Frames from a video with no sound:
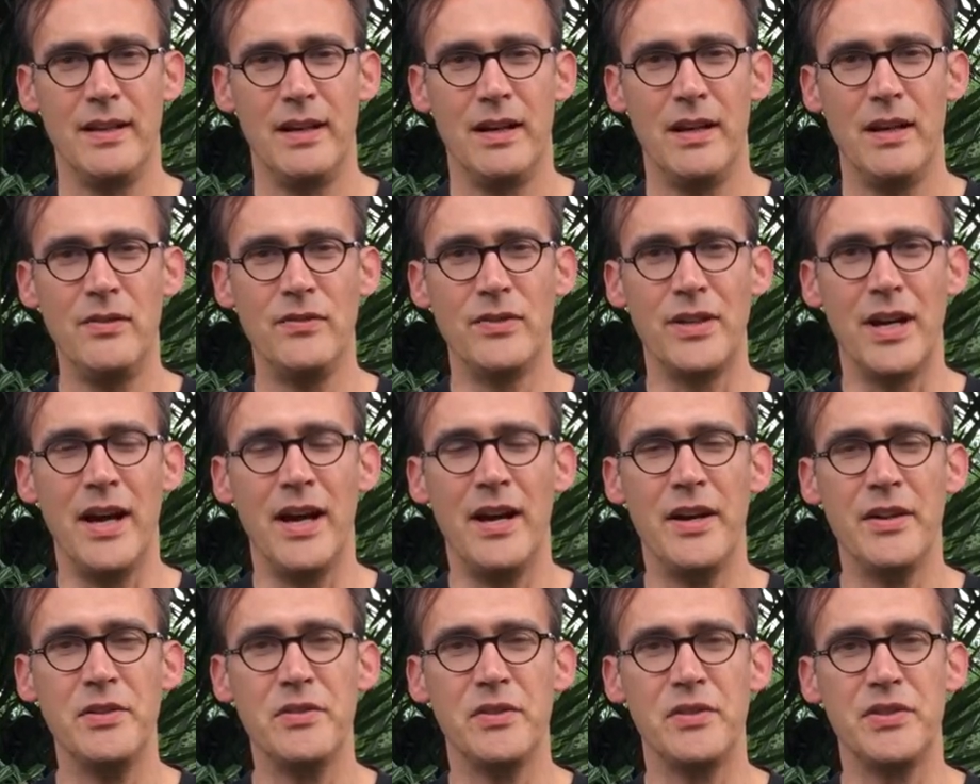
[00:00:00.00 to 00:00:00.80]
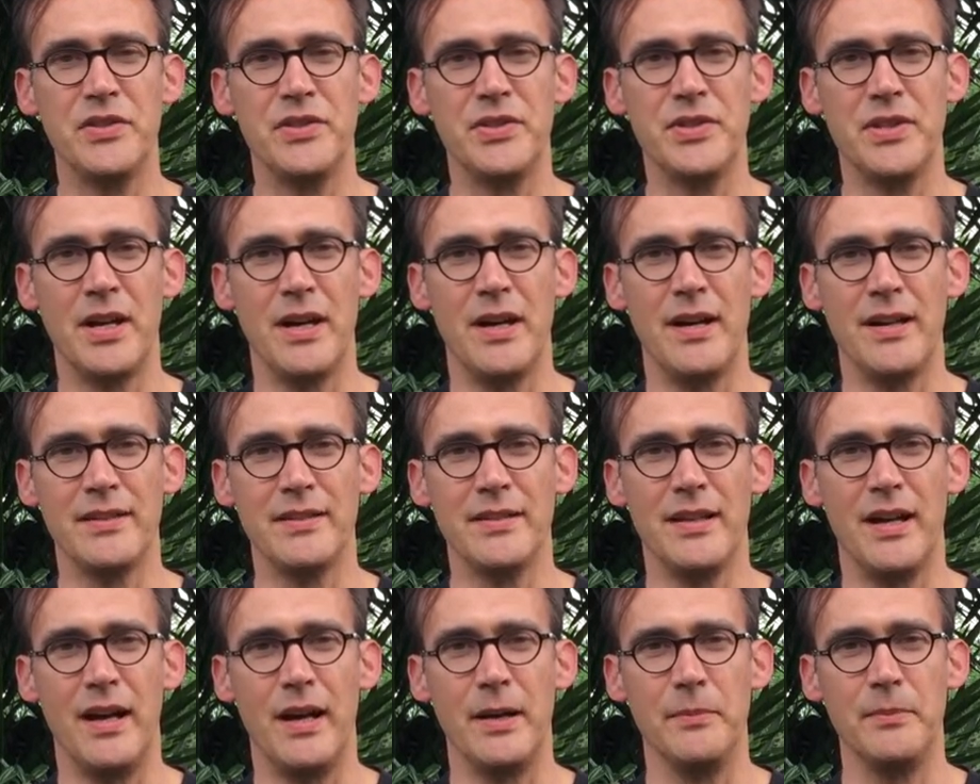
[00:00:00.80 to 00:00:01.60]
over 100
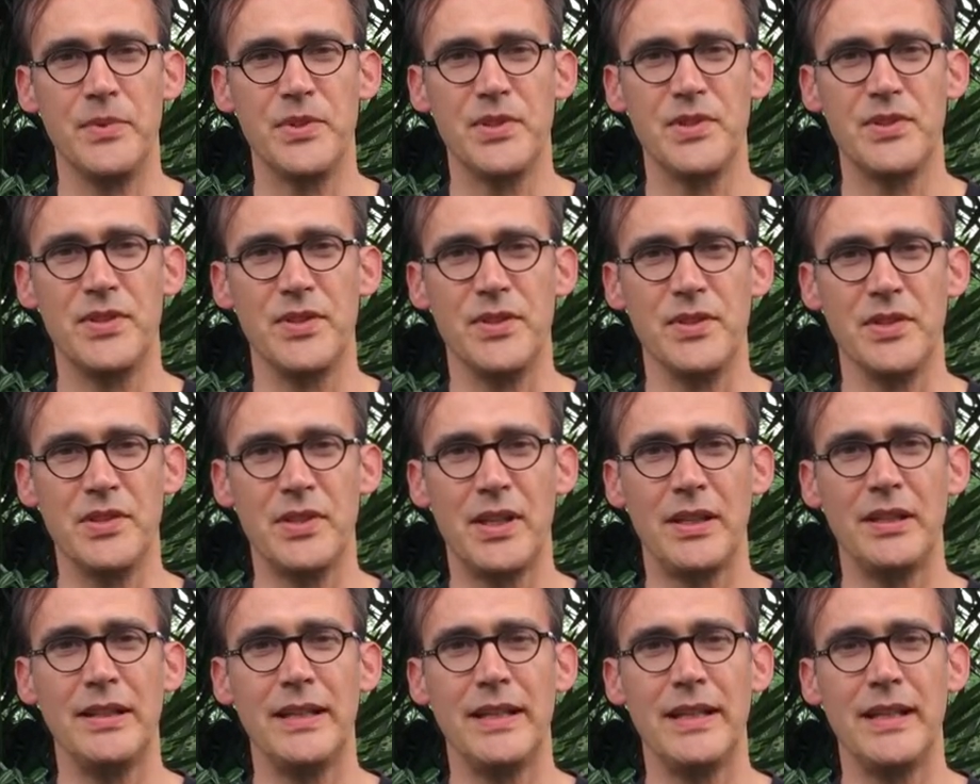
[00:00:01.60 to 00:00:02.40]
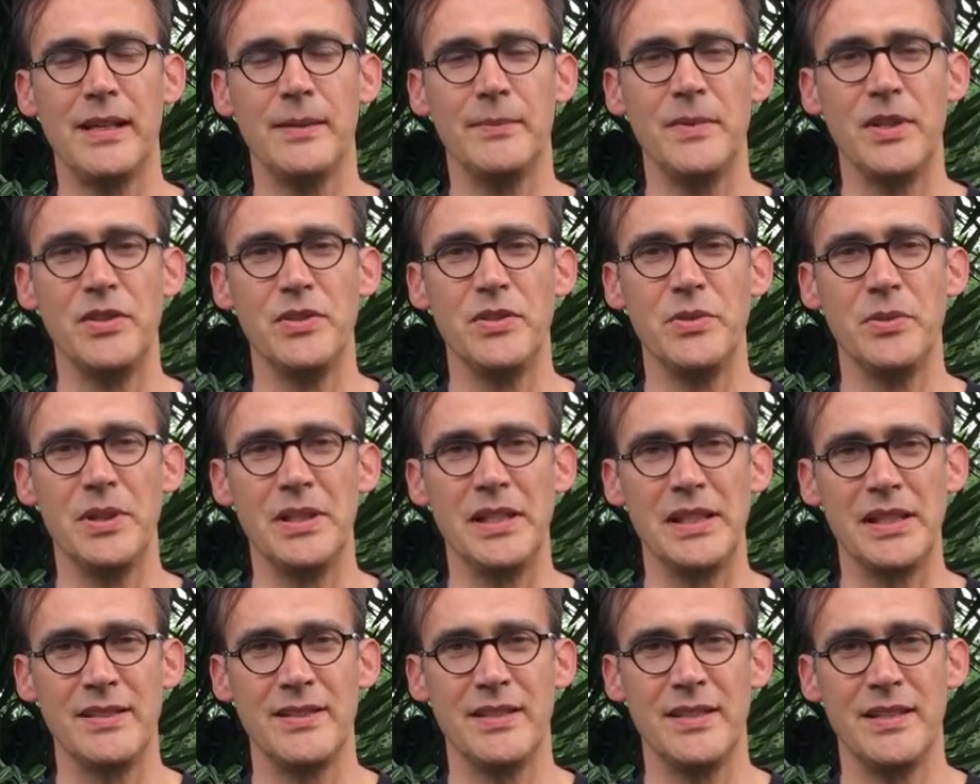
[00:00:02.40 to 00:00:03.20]
startups to suddenly come
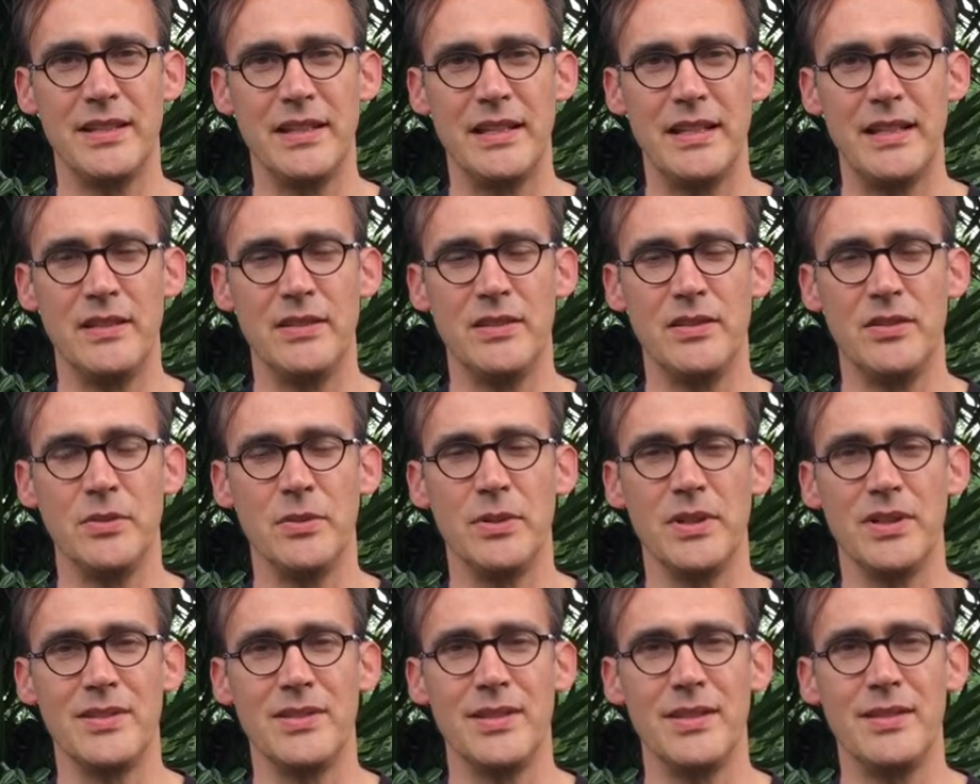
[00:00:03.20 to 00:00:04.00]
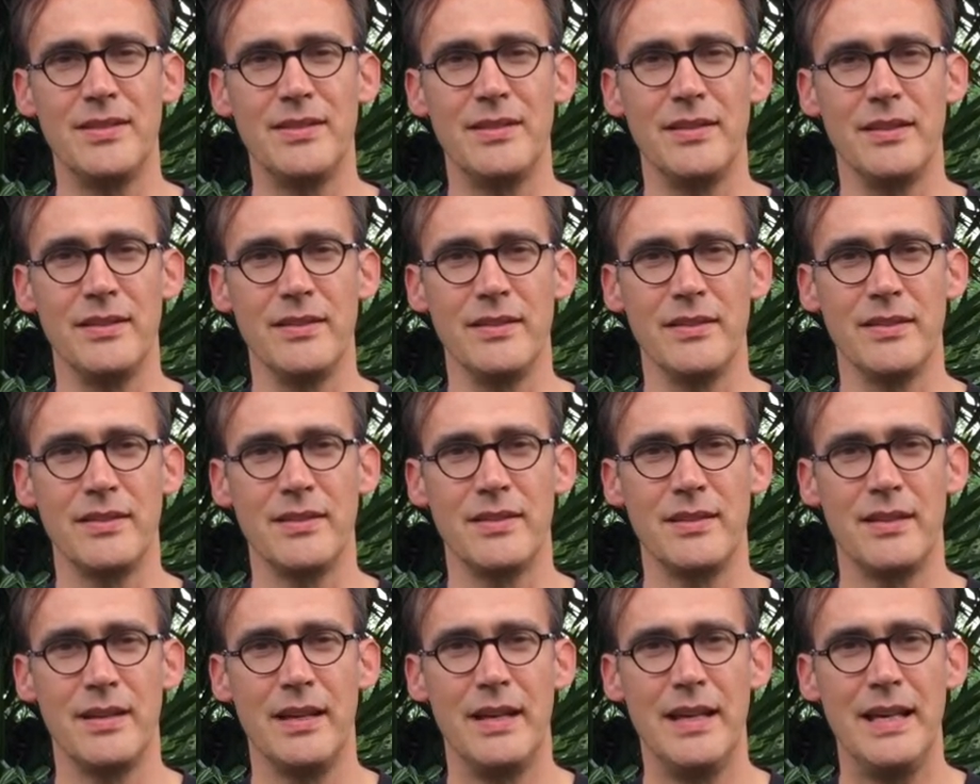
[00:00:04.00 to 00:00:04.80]
into existence,